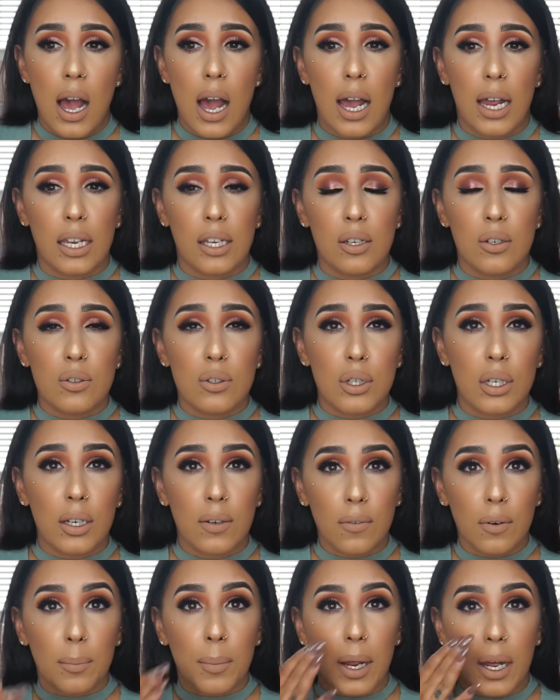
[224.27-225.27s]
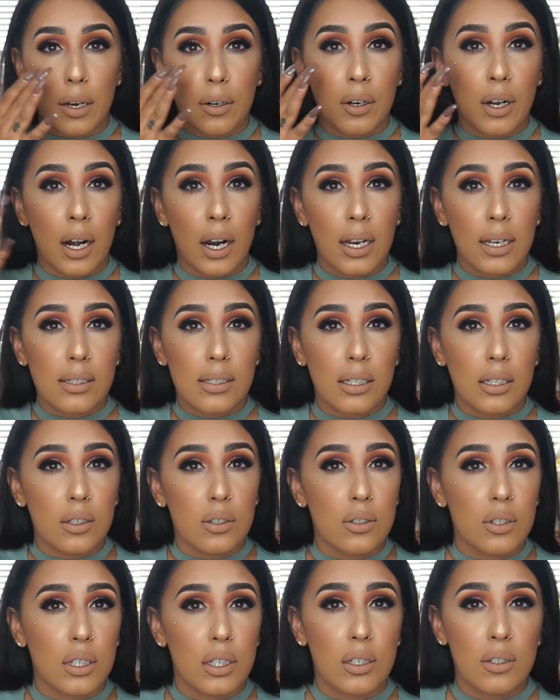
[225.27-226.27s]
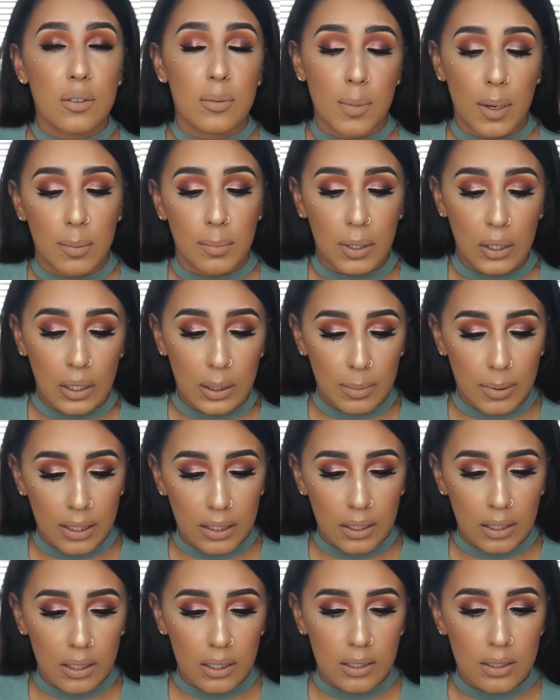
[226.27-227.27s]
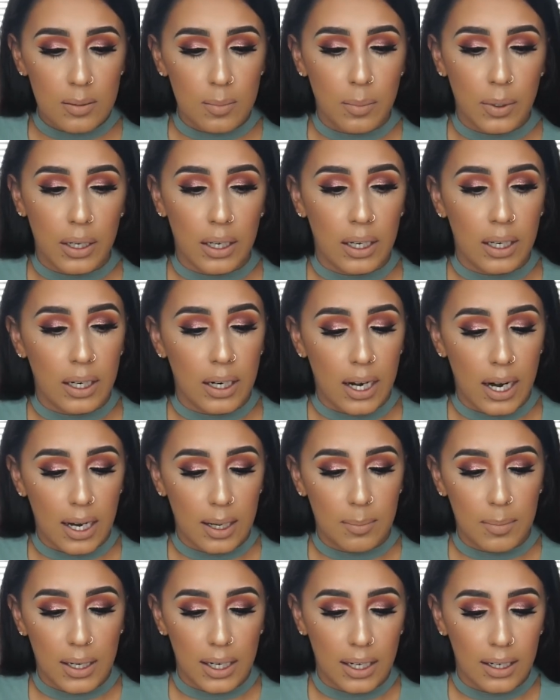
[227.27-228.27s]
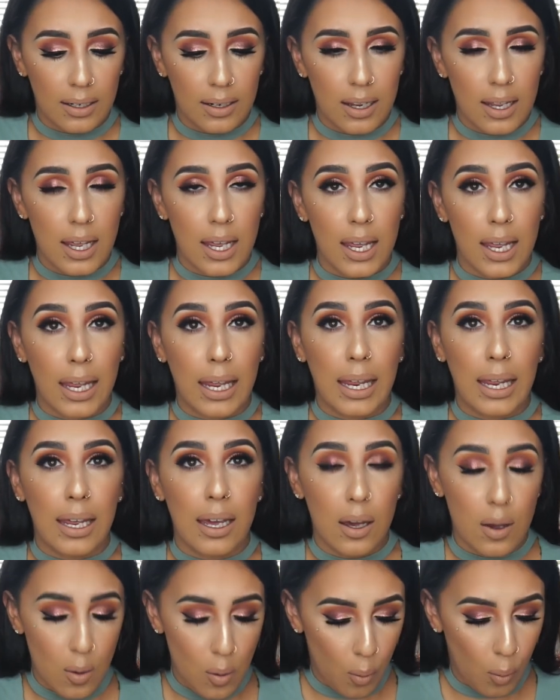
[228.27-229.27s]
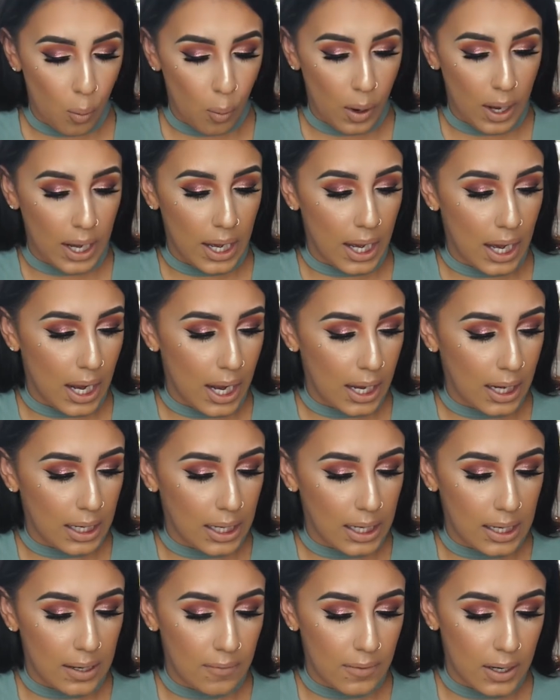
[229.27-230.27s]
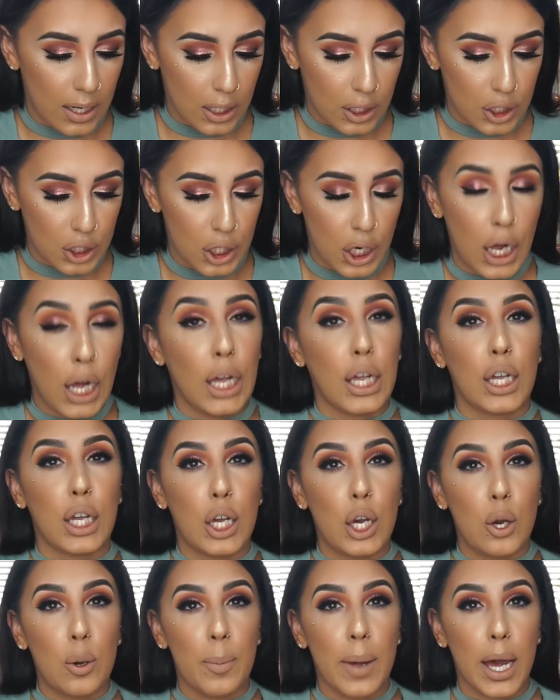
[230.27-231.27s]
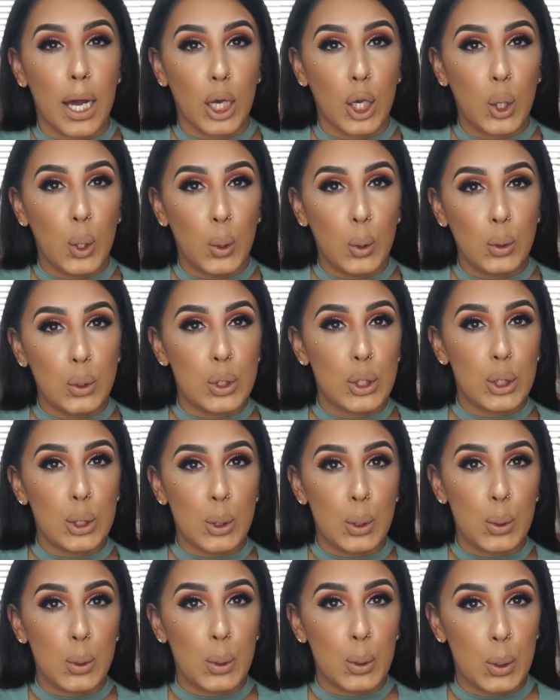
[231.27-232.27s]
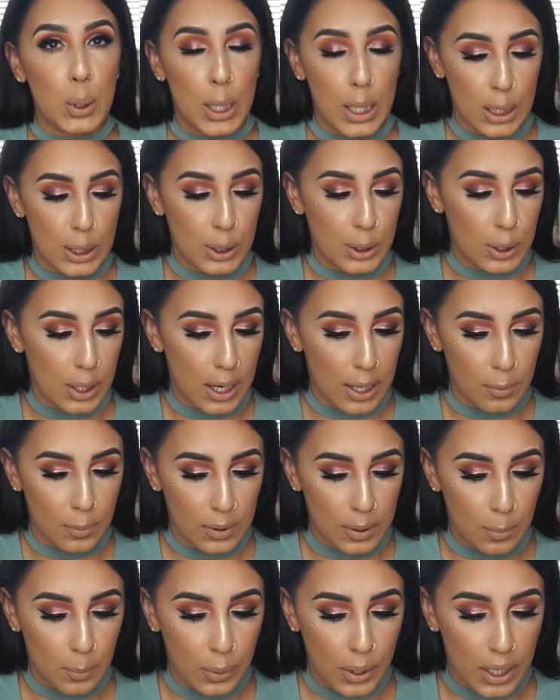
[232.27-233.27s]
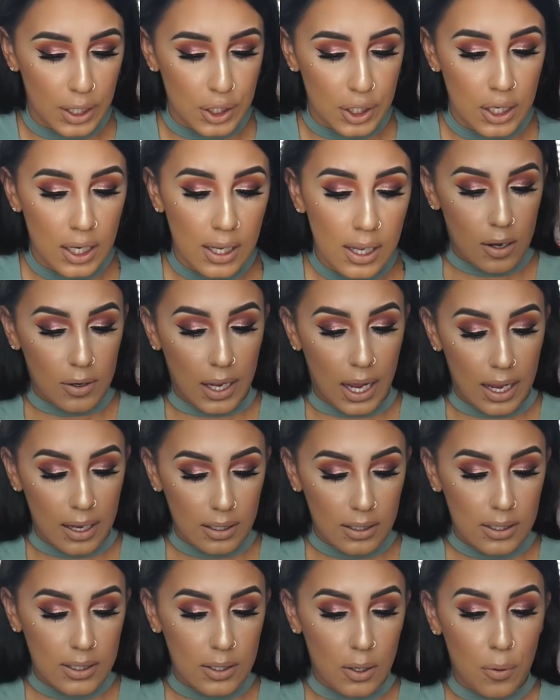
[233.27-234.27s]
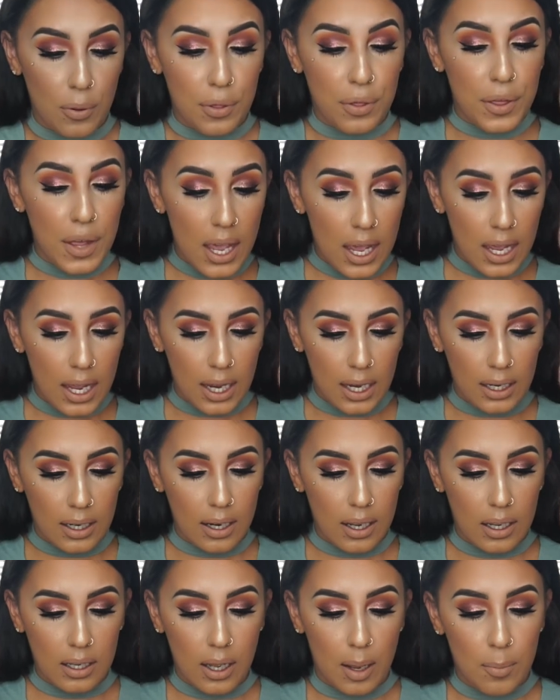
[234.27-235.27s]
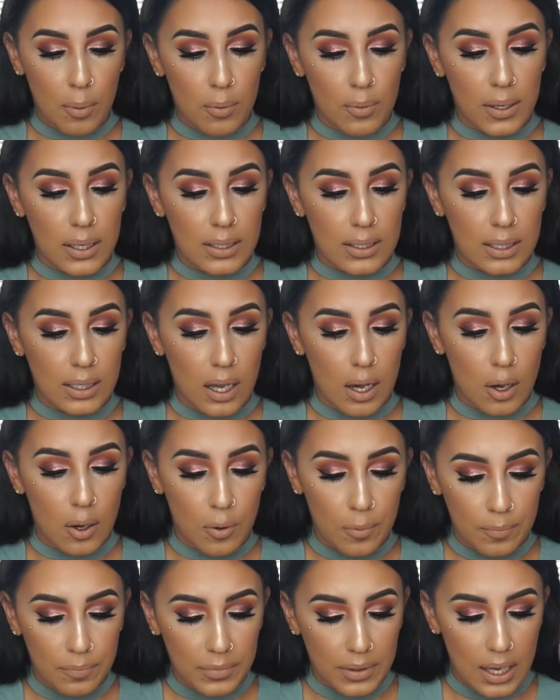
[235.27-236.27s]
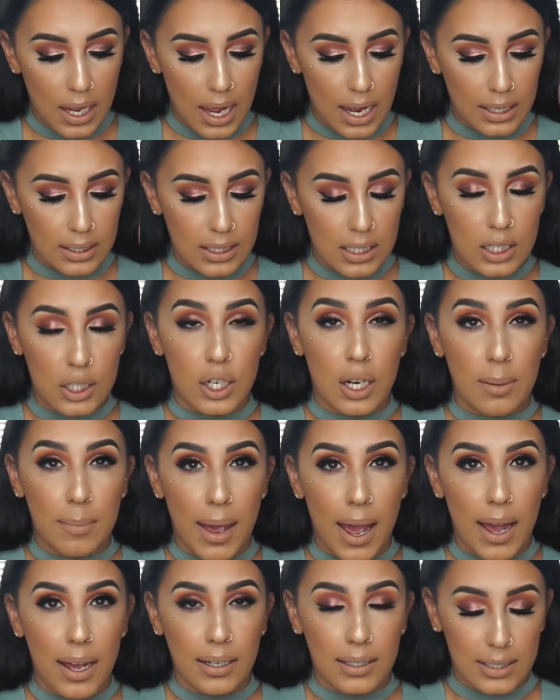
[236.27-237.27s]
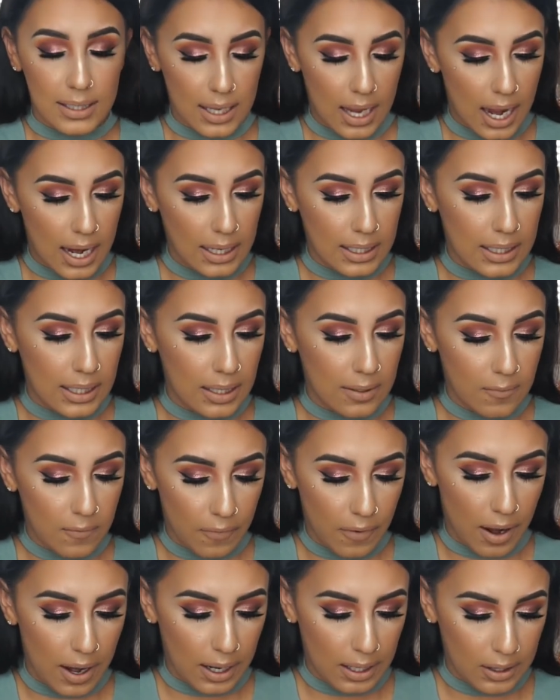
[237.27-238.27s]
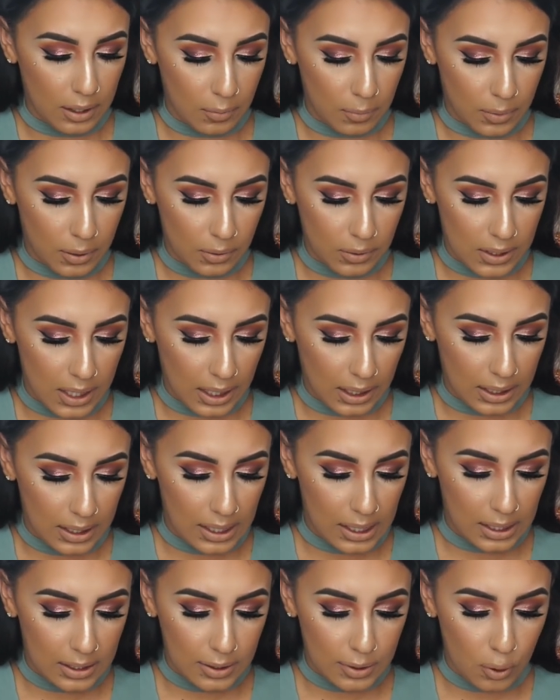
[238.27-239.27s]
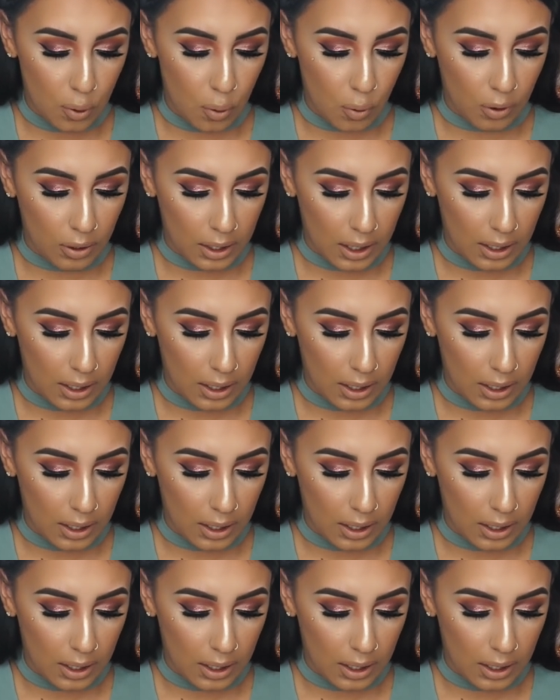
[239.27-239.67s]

I usually, for my under eyes, I usually use my beauty blenders, but I mean, hey, why not give it a shot, go back old school and try it with a brush. Okay, so then a couple weeks ago at TJ Maxx, I did find the Real Techniques Core